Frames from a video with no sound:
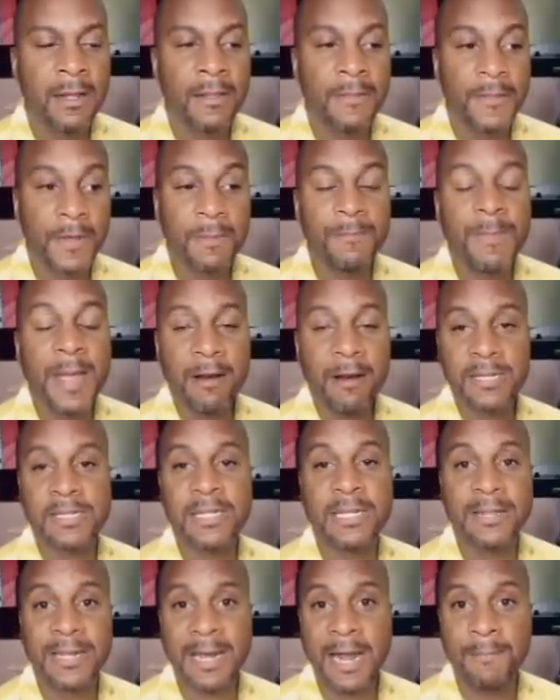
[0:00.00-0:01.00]
the
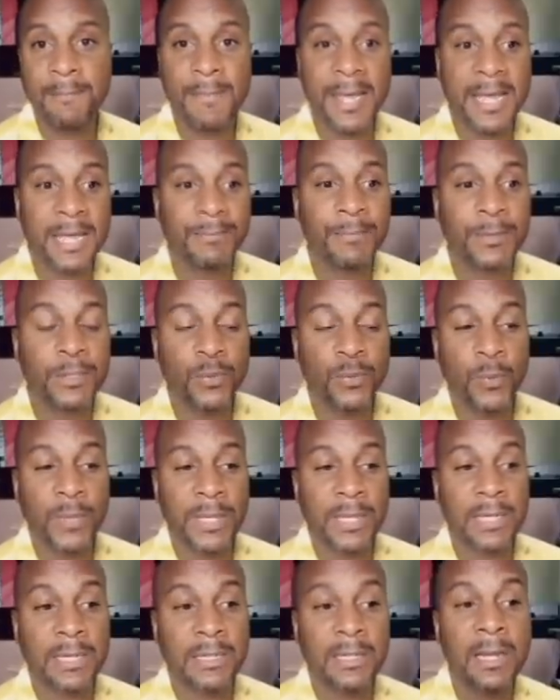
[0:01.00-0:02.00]
comparison that I made
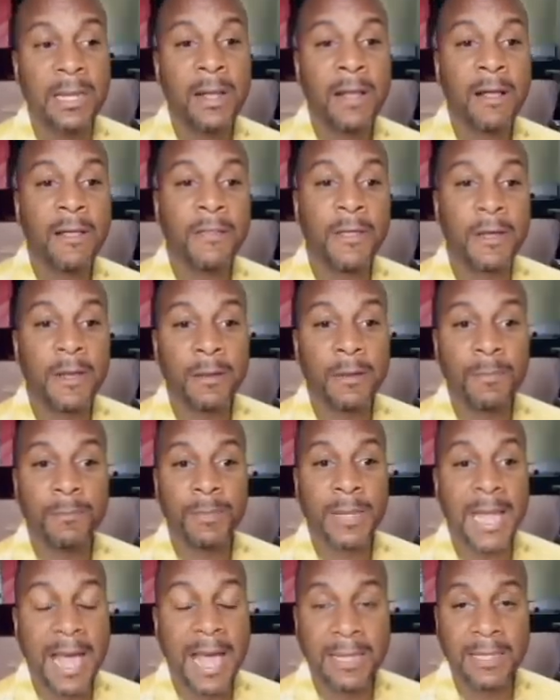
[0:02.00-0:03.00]
between the
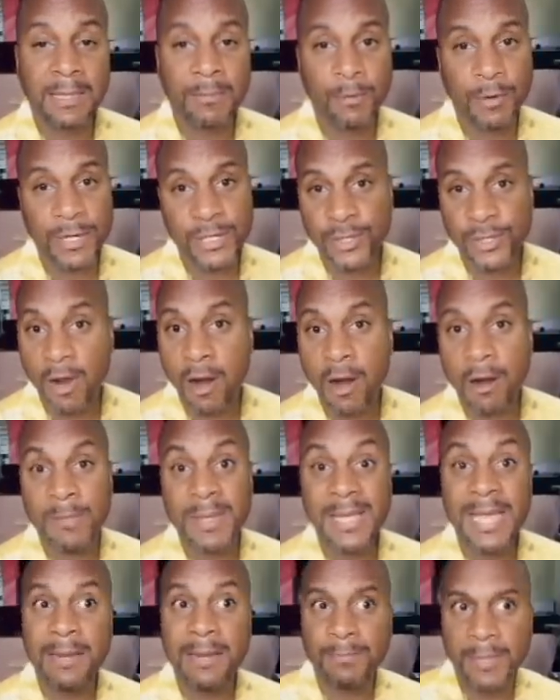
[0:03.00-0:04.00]
Black Liberation
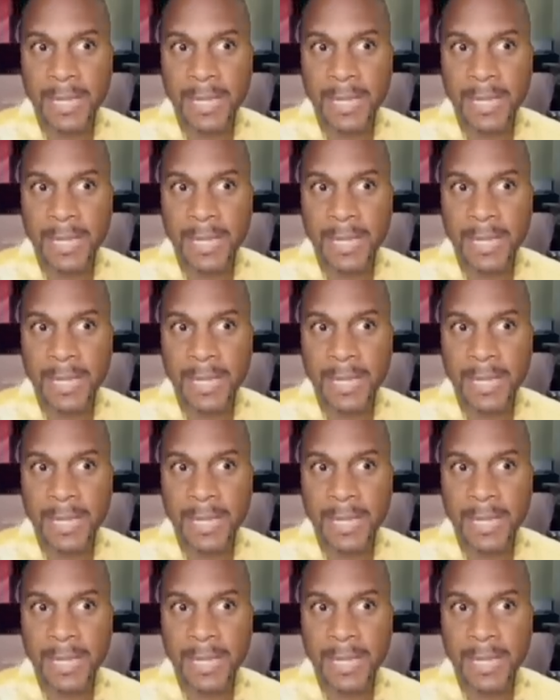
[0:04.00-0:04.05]
Army and